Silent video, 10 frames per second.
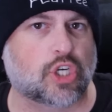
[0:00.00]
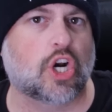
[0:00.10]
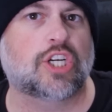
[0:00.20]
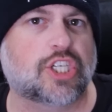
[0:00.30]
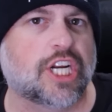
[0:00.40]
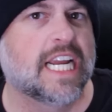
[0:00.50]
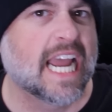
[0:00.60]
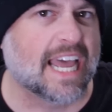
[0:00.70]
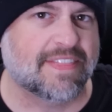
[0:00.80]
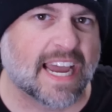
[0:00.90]
church
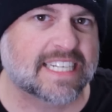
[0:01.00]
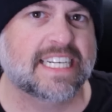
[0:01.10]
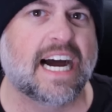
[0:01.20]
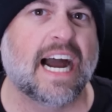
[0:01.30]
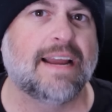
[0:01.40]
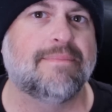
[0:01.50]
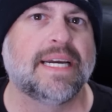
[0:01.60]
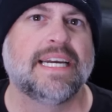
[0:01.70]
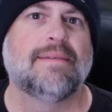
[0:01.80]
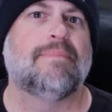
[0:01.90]
at that
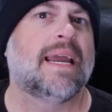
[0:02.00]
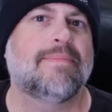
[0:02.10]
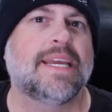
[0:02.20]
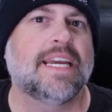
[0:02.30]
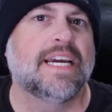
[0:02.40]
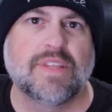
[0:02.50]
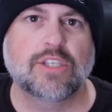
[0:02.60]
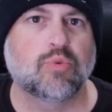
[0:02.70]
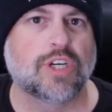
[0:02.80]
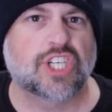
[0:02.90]
time, maybe
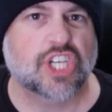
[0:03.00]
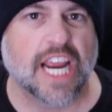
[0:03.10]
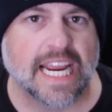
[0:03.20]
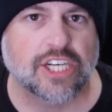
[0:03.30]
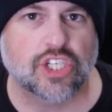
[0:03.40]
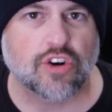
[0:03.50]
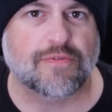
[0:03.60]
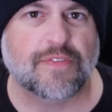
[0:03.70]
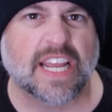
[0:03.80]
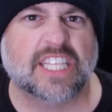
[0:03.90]
this would have changed her
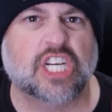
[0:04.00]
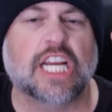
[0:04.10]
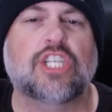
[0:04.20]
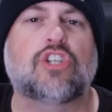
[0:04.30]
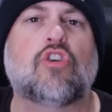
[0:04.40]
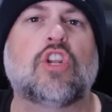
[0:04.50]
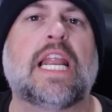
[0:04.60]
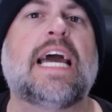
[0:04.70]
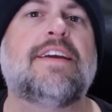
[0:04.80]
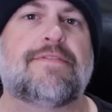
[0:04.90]
faith, changed her
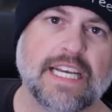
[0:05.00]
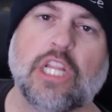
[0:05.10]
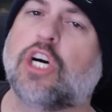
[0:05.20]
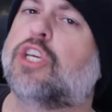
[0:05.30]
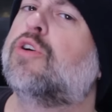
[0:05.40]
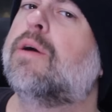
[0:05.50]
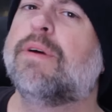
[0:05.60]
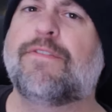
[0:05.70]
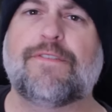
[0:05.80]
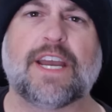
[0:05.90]
life. Look, you can
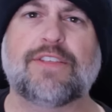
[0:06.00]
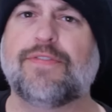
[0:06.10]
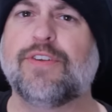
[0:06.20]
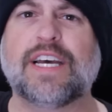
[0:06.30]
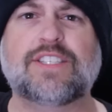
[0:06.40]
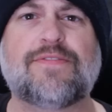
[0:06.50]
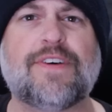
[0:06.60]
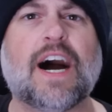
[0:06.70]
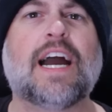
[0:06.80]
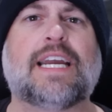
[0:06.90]
be faithful, that's
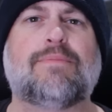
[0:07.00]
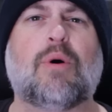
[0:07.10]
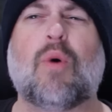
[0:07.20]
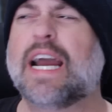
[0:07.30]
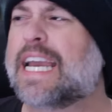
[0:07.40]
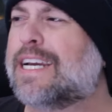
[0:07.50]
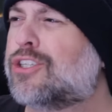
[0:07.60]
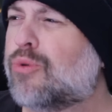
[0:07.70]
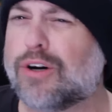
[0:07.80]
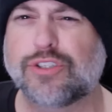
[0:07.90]
fine, but why
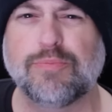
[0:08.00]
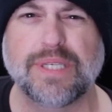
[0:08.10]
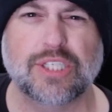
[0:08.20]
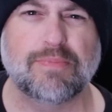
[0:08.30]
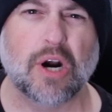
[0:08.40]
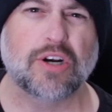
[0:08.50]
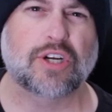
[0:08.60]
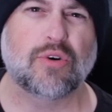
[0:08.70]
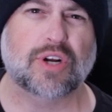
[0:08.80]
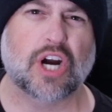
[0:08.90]
can't you also be smart and
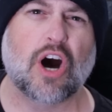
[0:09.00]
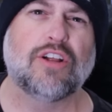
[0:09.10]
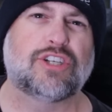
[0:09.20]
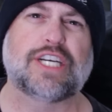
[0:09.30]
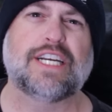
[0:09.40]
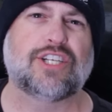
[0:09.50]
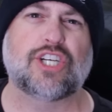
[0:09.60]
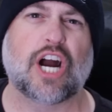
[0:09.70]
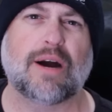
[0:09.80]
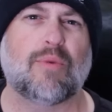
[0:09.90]
go to college and get a
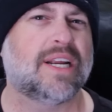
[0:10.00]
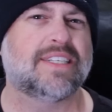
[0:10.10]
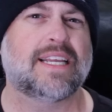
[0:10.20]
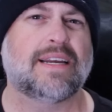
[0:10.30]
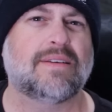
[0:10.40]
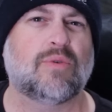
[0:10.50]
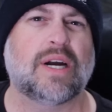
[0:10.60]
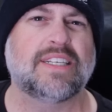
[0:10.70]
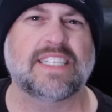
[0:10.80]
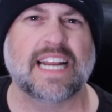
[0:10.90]
job? Why does
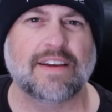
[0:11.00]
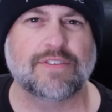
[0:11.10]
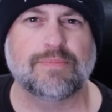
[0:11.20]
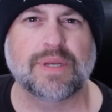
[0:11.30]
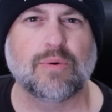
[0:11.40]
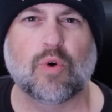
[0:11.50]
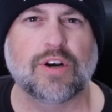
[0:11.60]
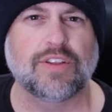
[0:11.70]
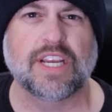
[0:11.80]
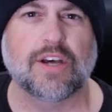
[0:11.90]
it have to be
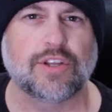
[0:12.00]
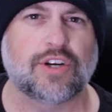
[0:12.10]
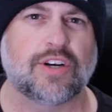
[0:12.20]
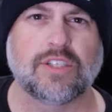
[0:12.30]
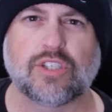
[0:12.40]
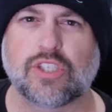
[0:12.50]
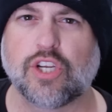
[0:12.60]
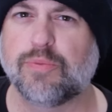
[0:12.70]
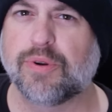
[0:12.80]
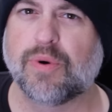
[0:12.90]
one or the other? It's a
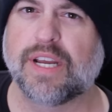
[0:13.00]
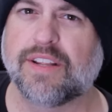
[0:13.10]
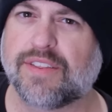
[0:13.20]
stupid way to